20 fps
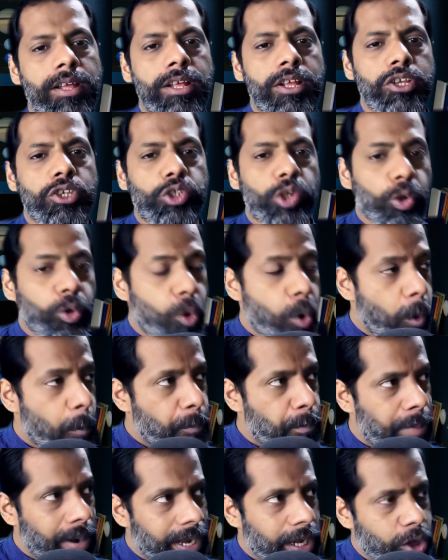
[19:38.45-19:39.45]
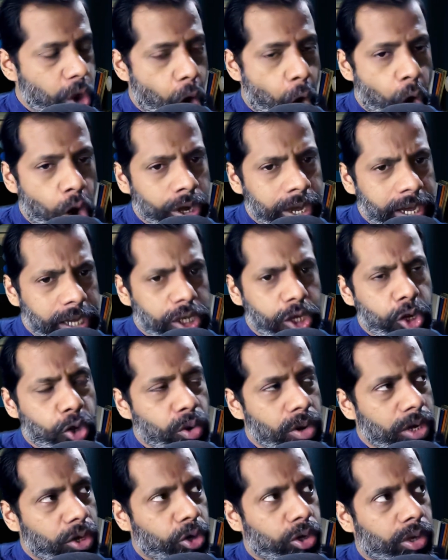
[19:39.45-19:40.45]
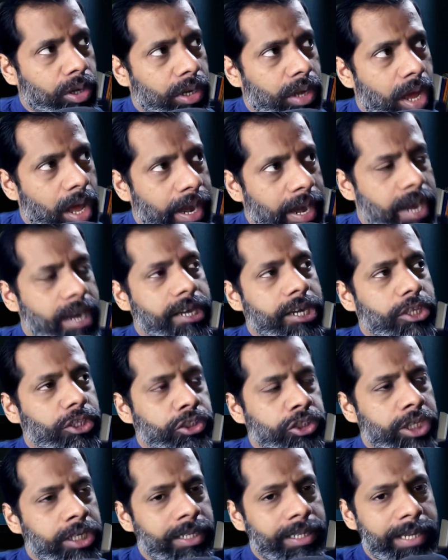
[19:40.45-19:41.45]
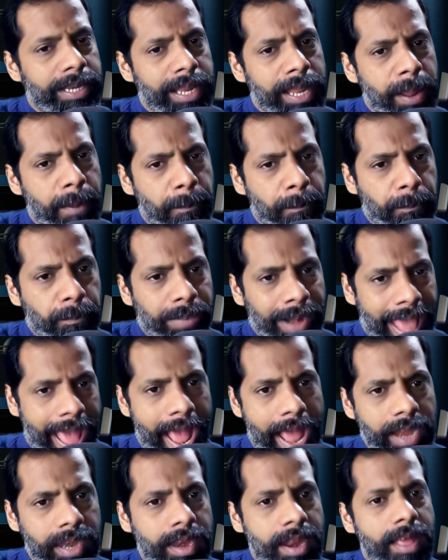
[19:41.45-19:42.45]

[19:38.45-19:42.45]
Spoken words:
So go build, audit your current GTM plan,